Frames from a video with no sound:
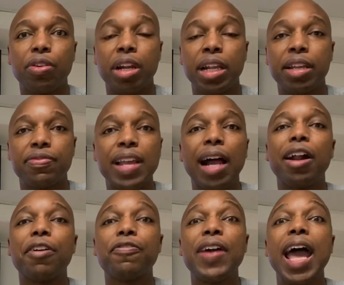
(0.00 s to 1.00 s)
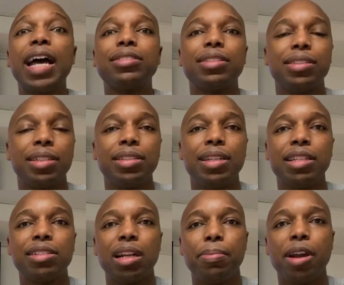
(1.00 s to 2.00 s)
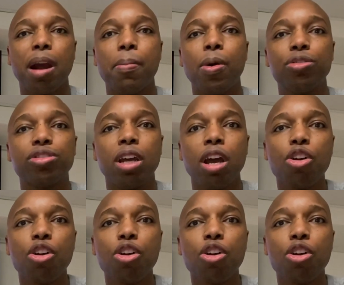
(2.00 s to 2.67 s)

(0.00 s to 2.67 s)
And if not our fastest, he's going to be our most